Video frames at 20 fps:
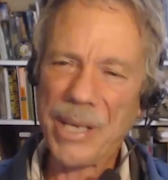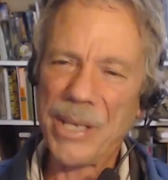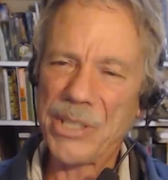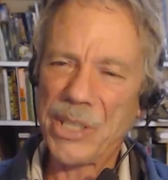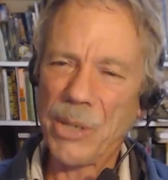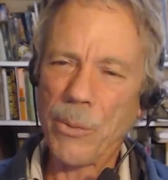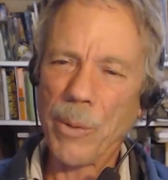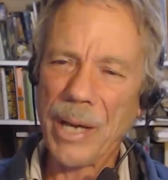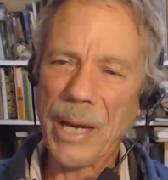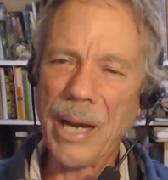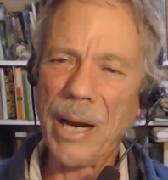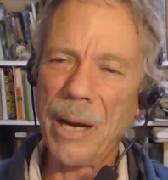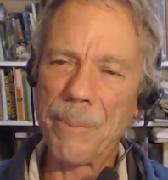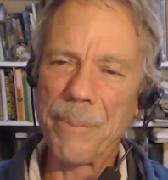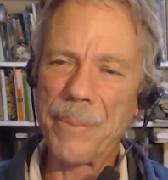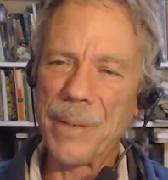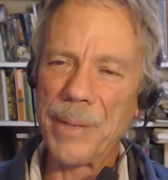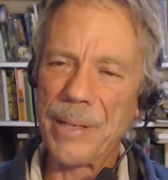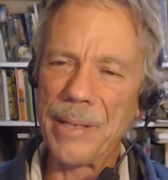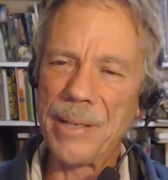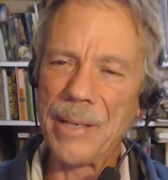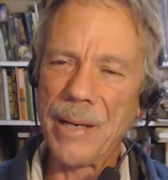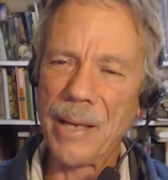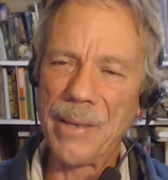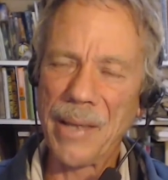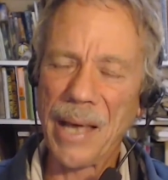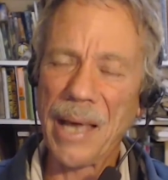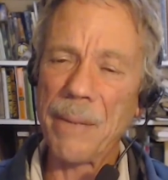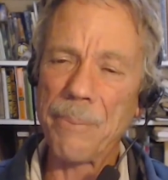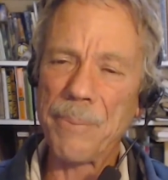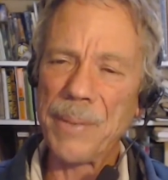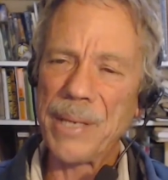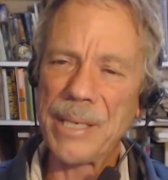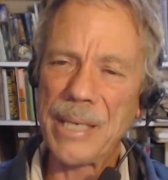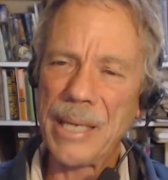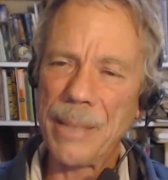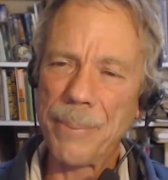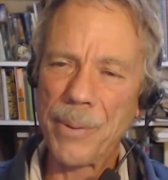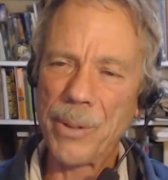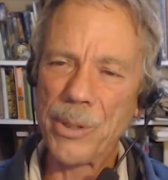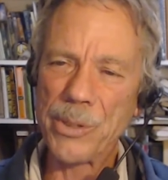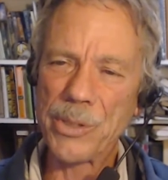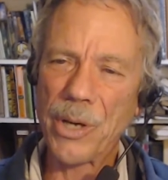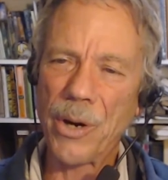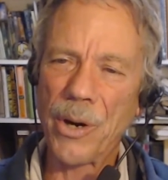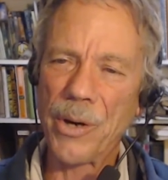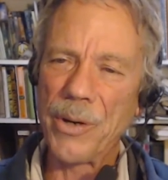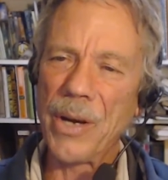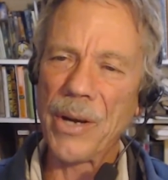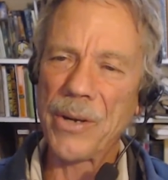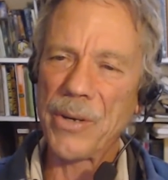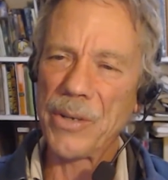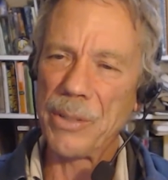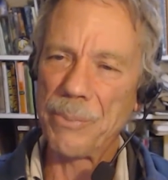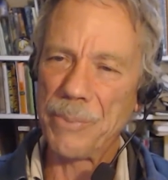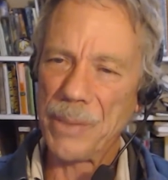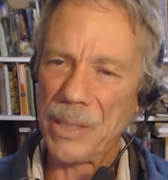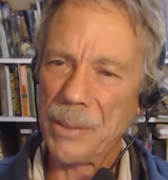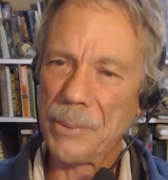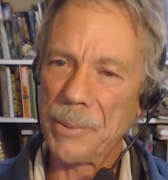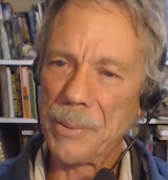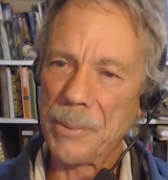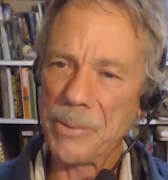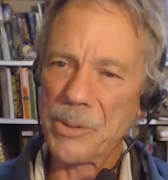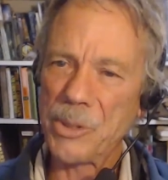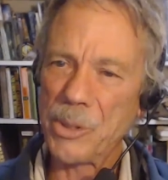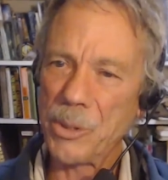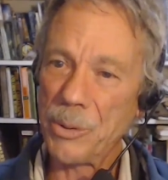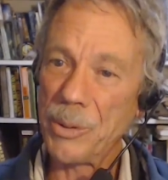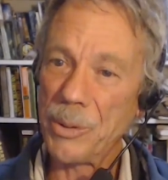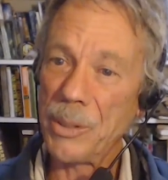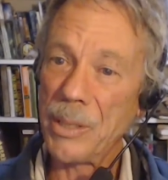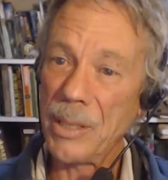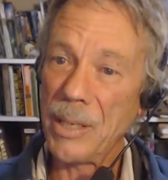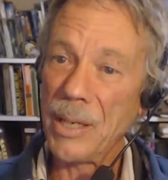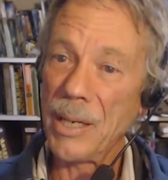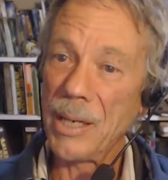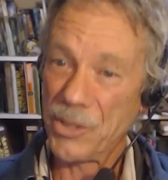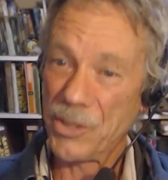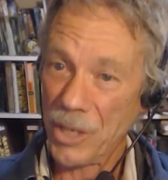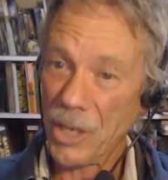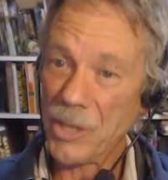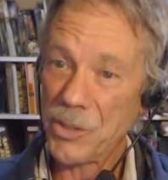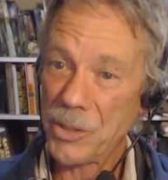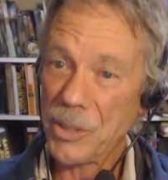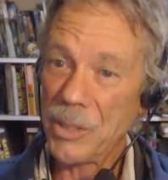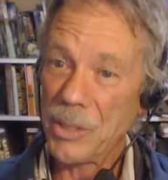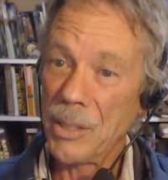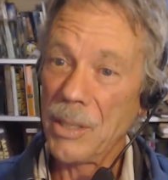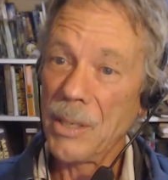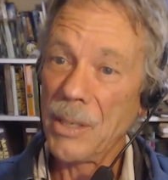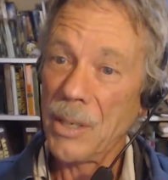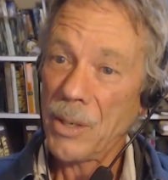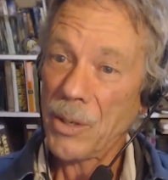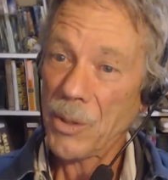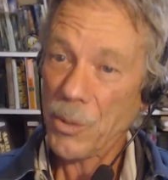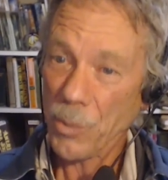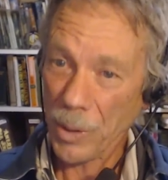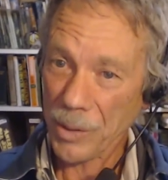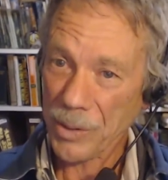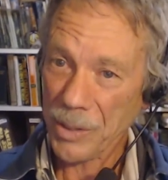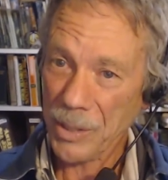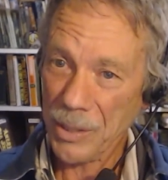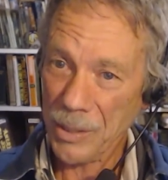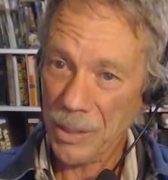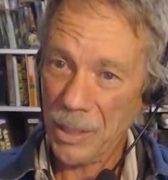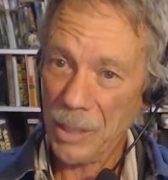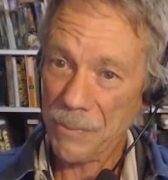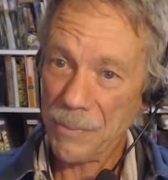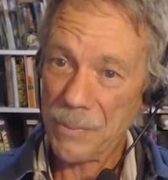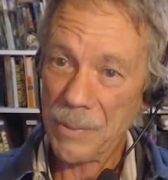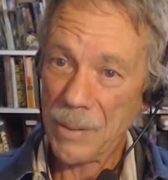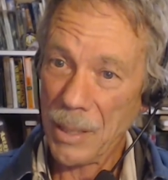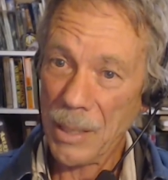easy way out, but a lot of beekeepers are not going to be able to adjust quickly enough,